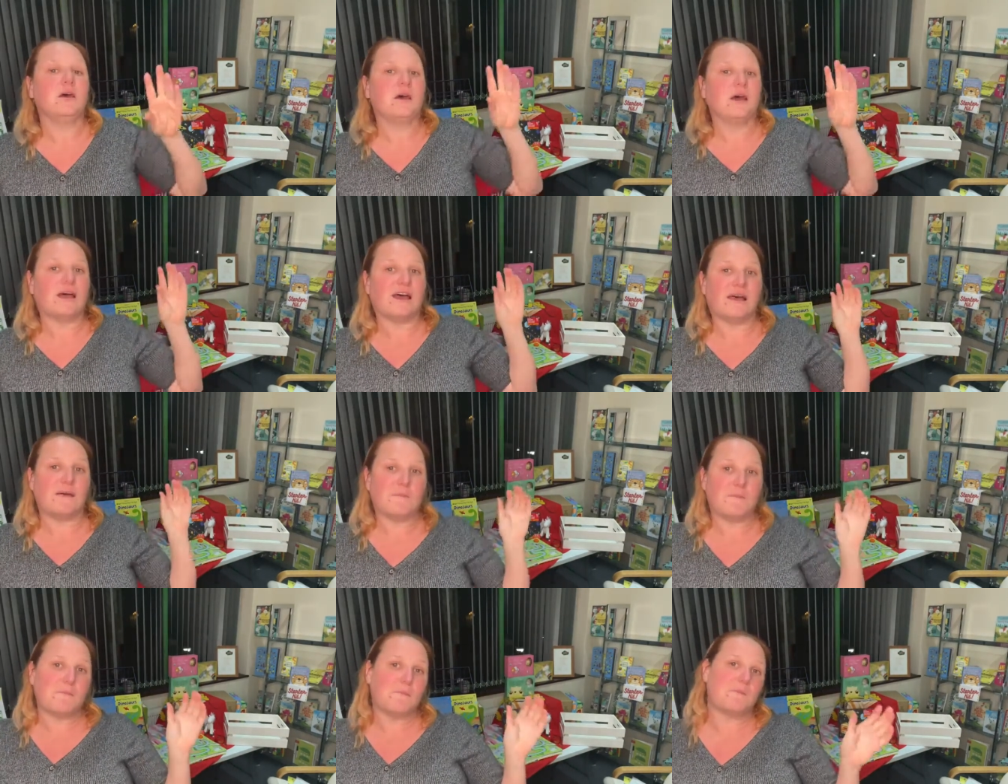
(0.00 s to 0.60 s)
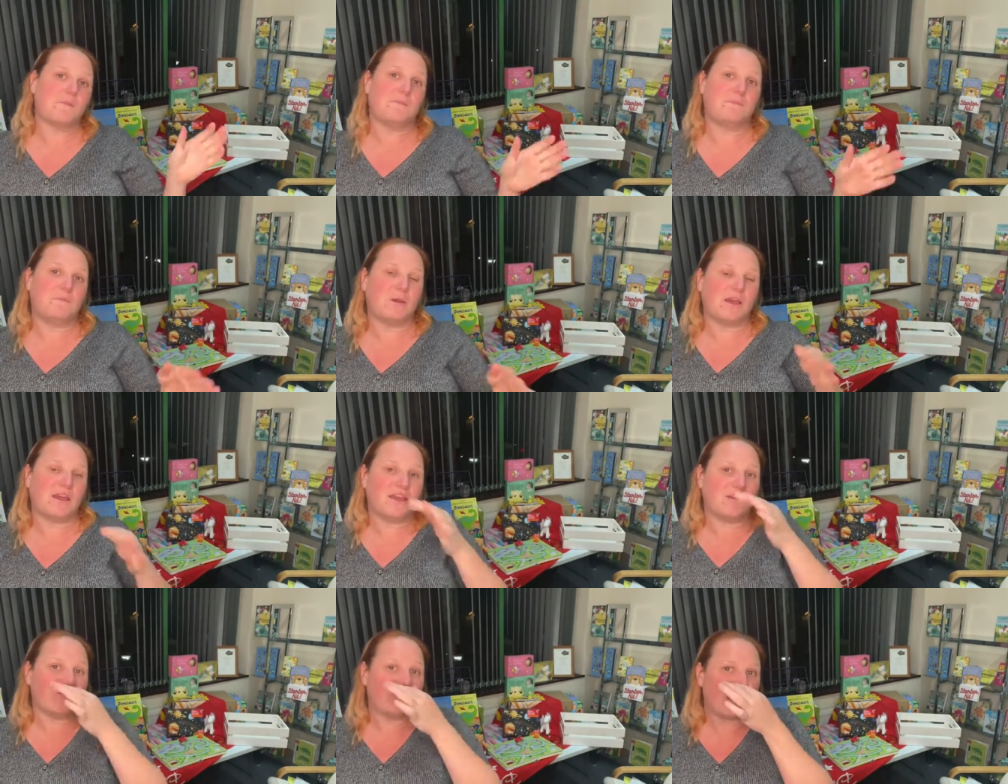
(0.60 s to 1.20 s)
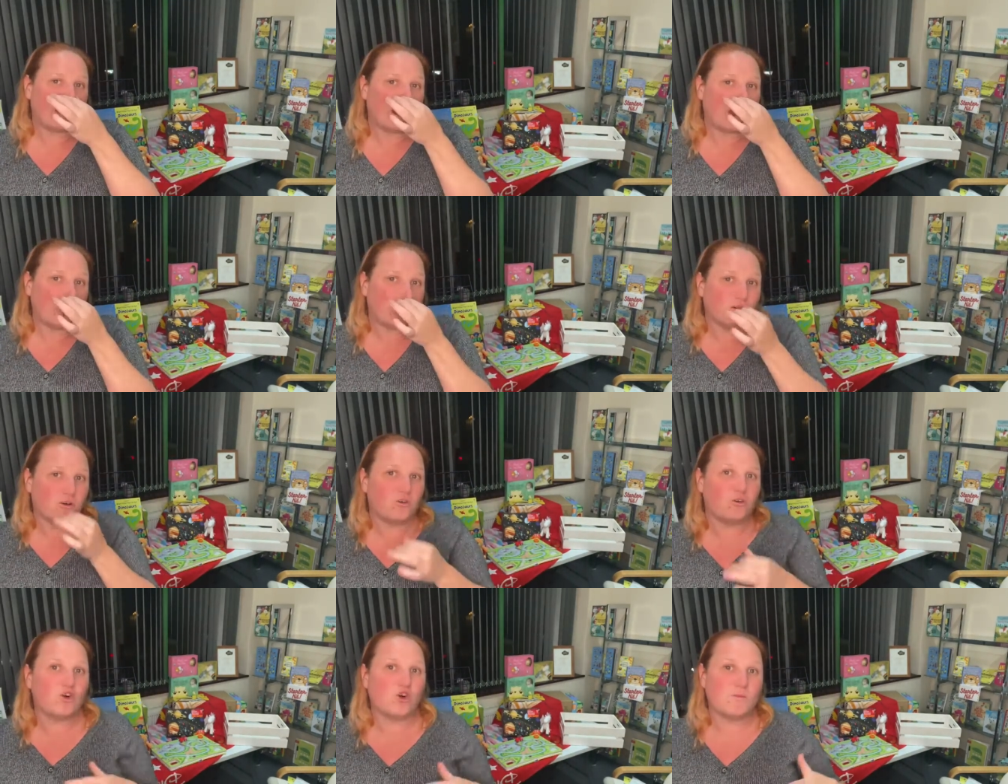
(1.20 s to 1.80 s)
Um, but if they're
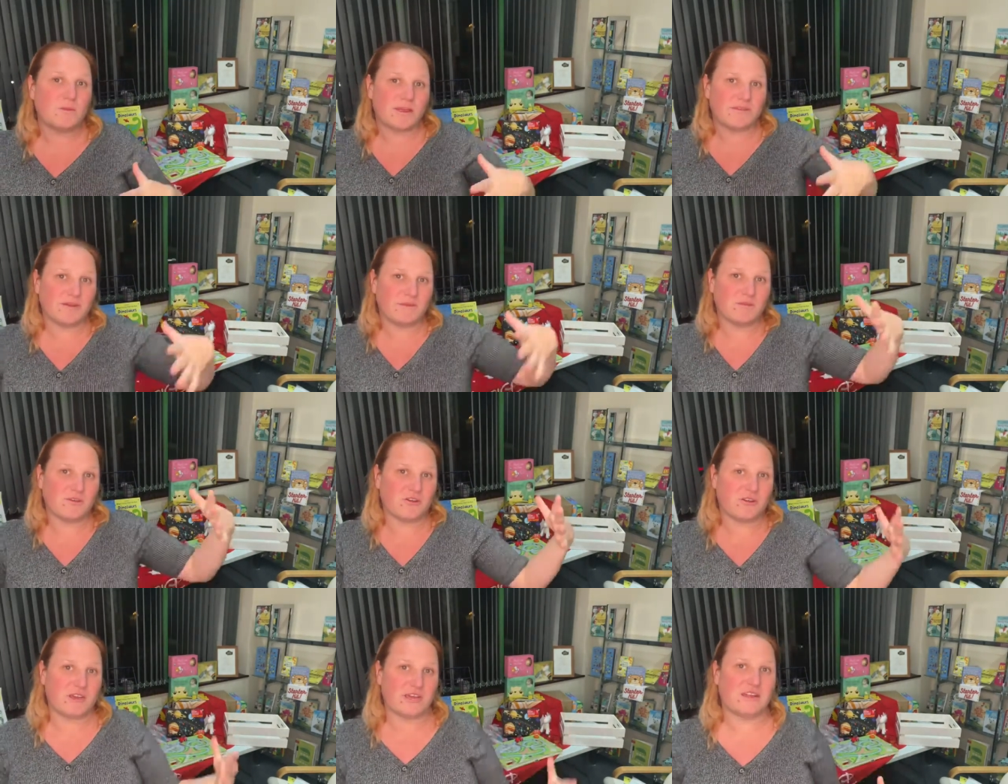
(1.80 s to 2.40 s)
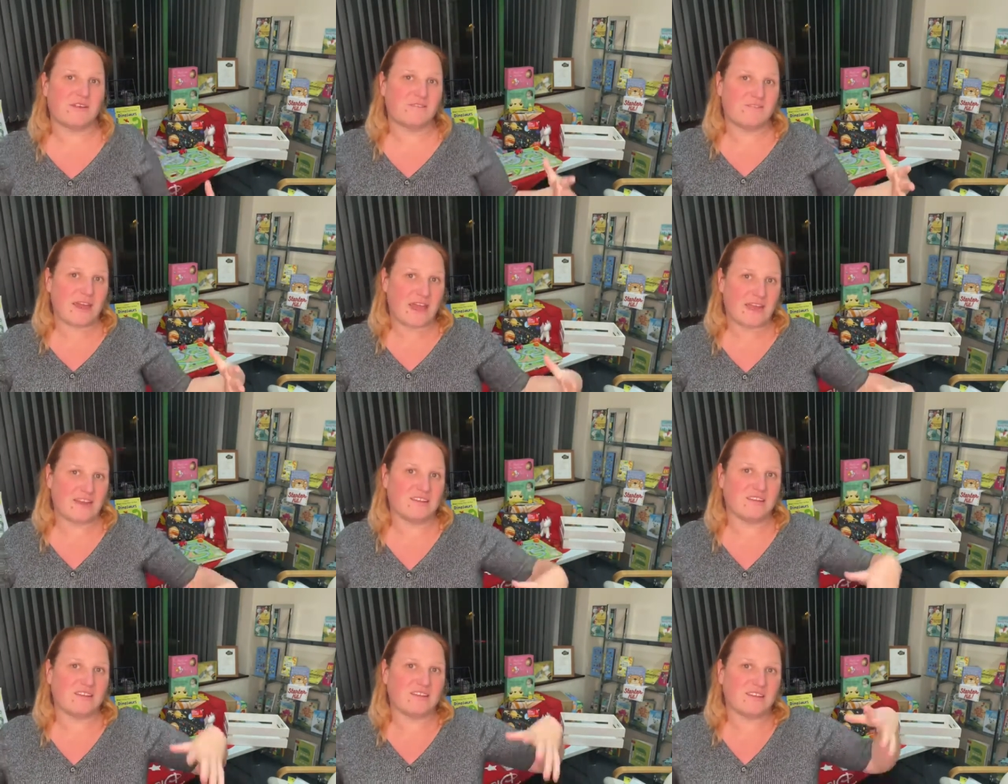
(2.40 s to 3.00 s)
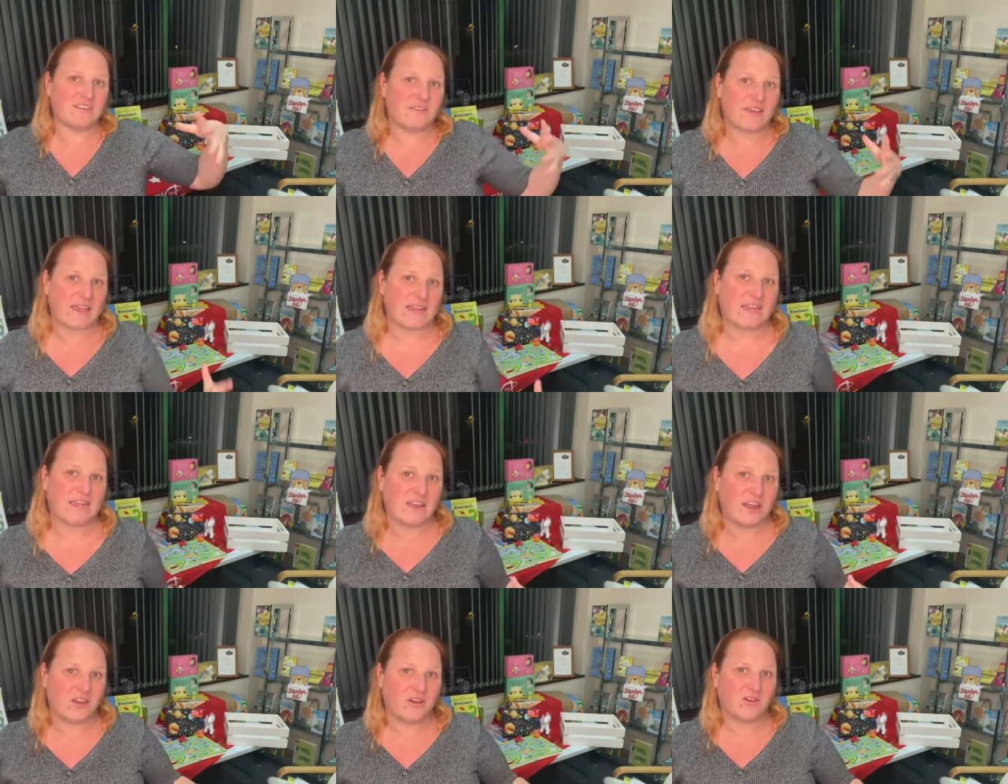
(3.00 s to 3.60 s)
local, normally if I'm doing an event, it's
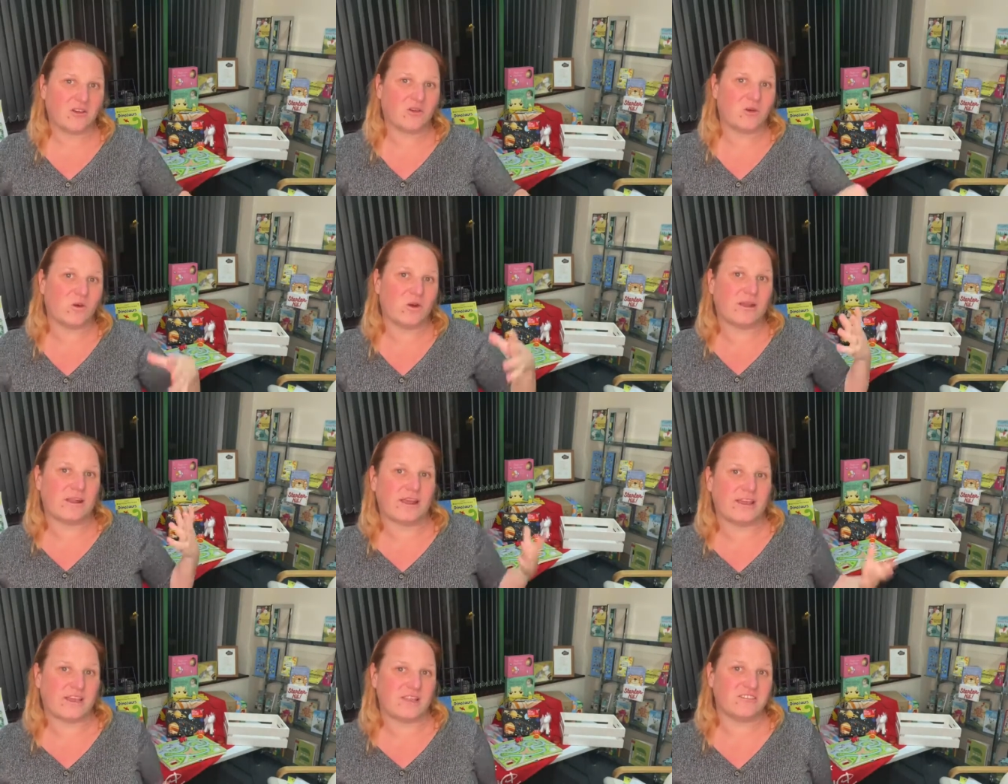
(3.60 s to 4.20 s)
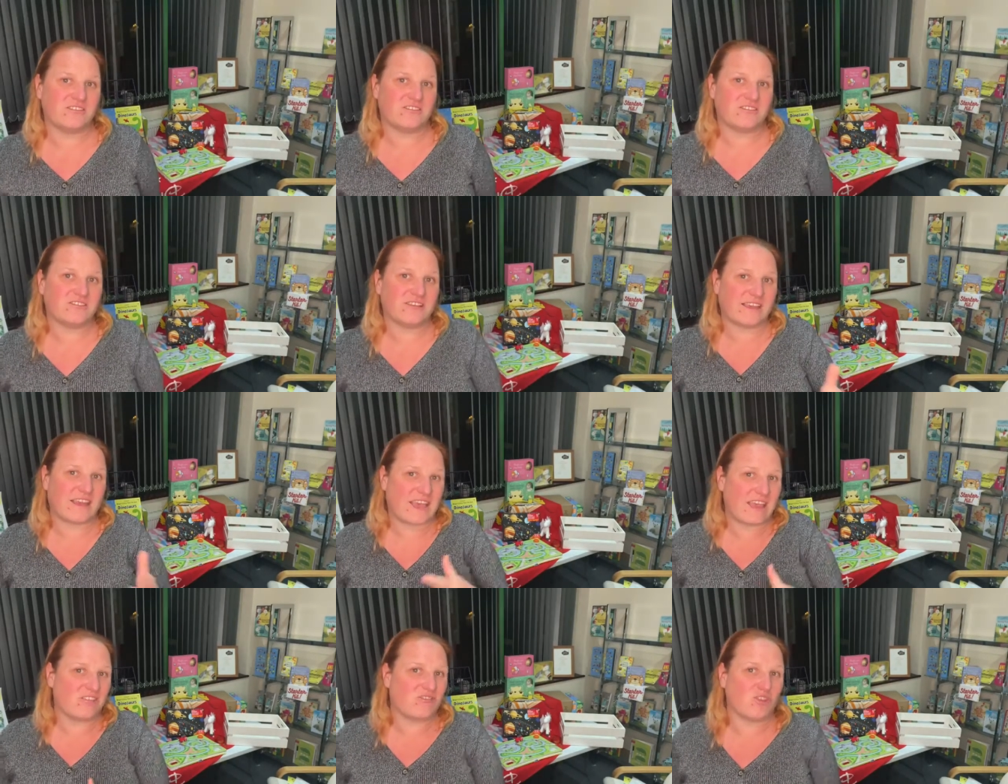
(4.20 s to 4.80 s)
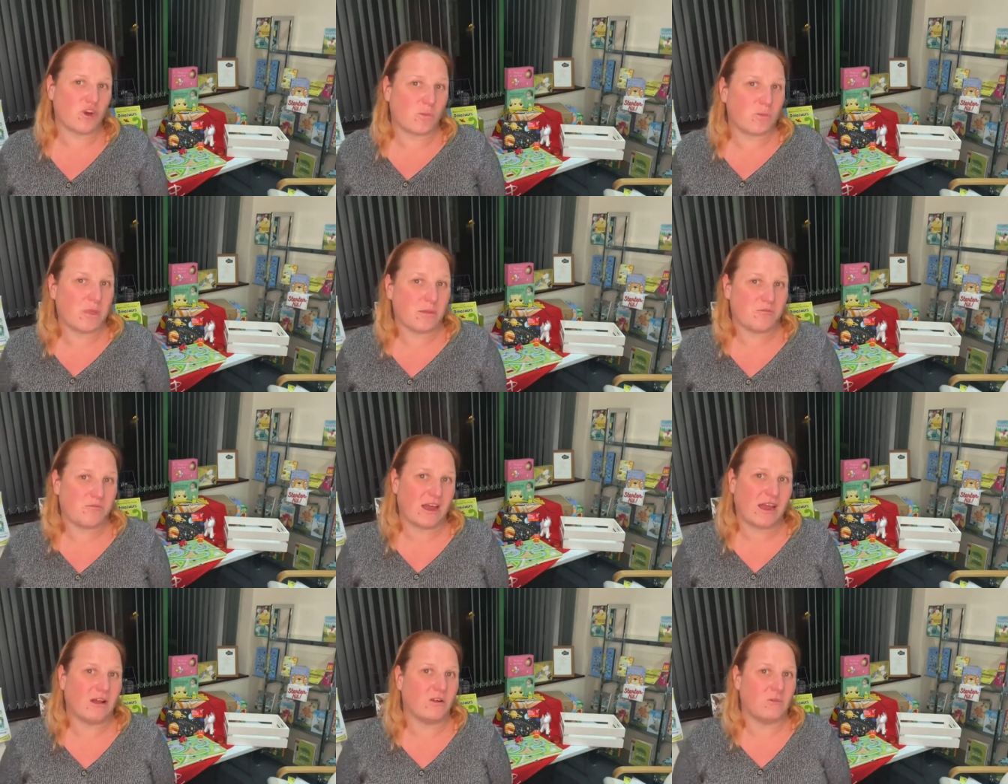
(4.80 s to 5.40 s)
fairly local and I can just get dropped
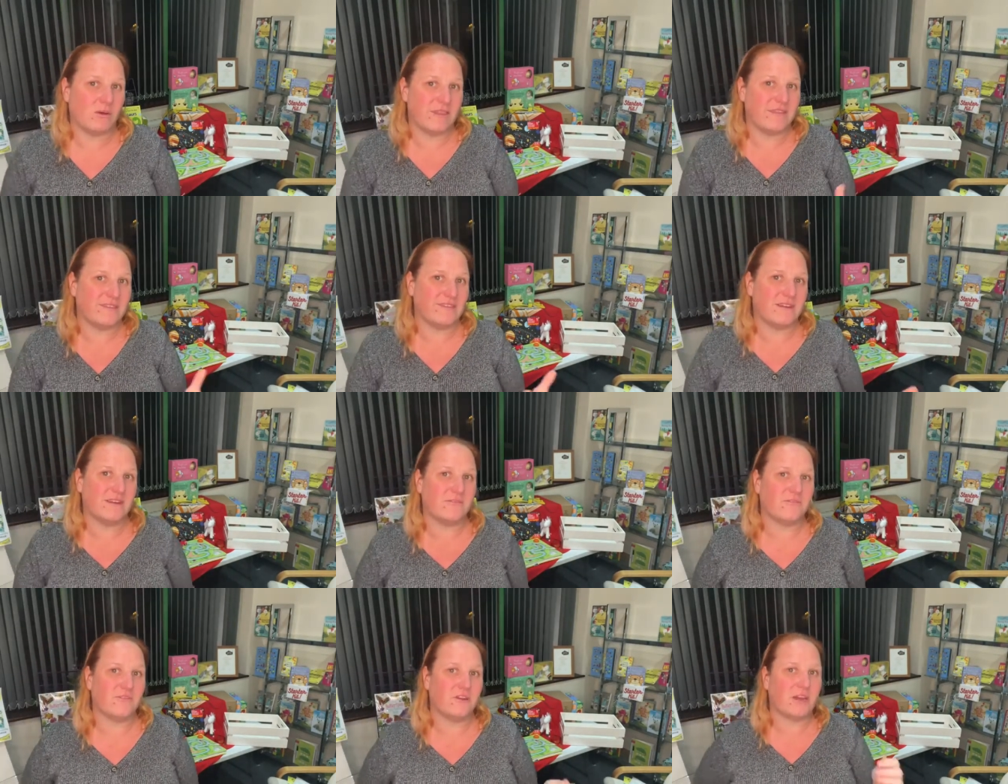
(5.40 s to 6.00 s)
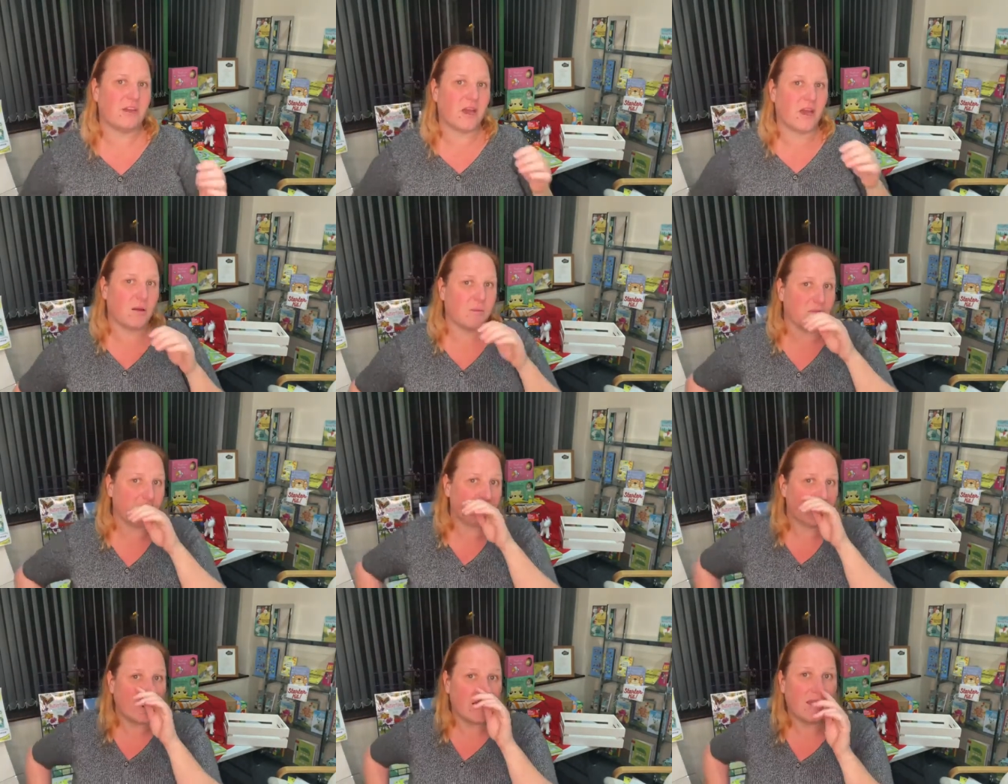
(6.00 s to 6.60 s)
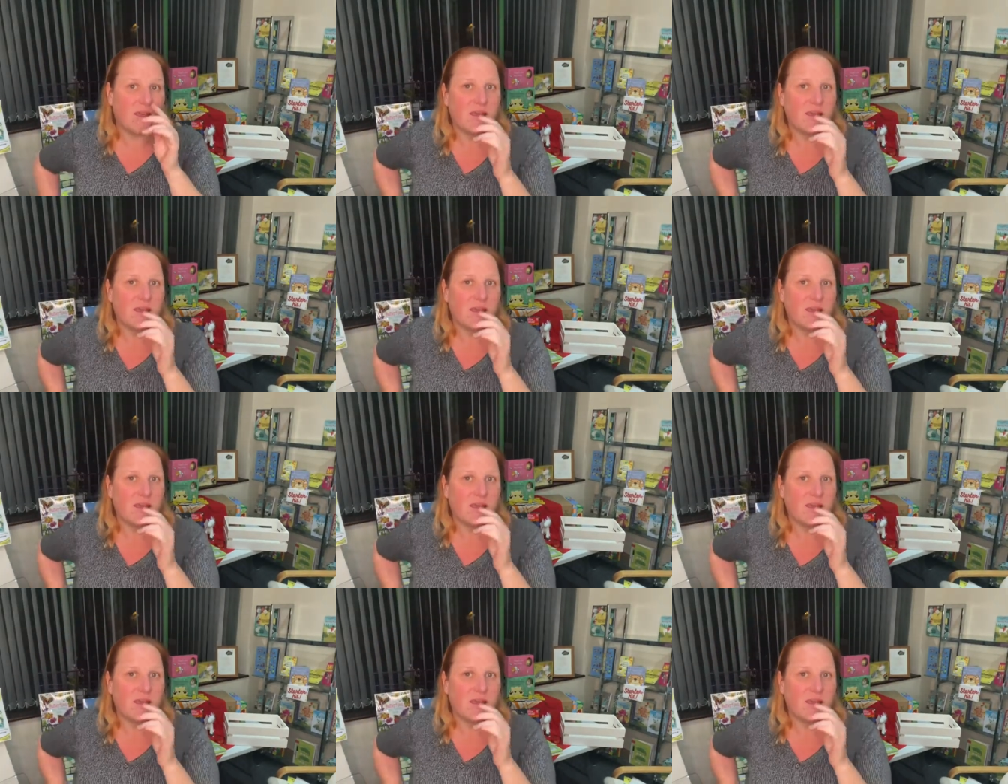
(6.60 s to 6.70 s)
in round when delivery comes.